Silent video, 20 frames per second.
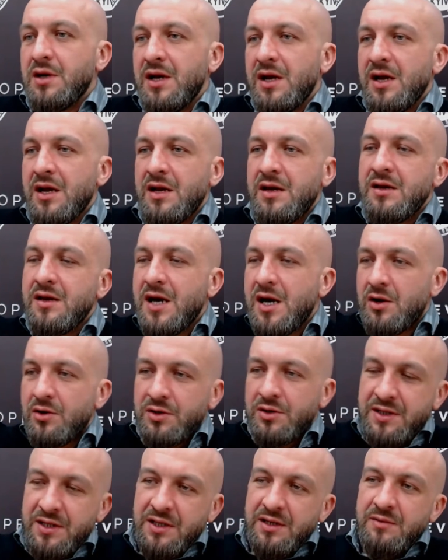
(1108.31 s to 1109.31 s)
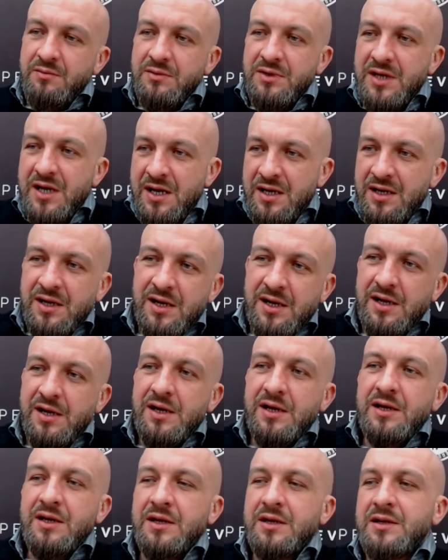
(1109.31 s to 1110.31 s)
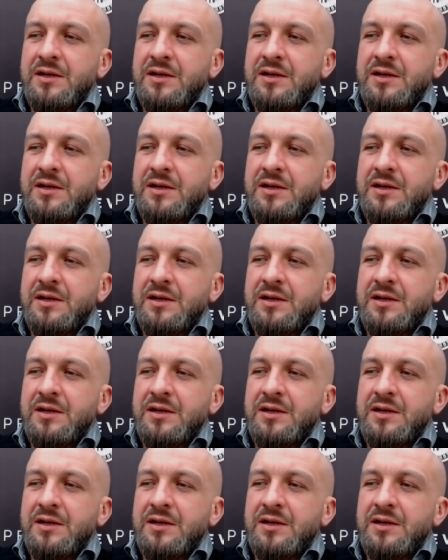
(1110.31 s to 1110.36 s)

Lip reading: and our team, Yana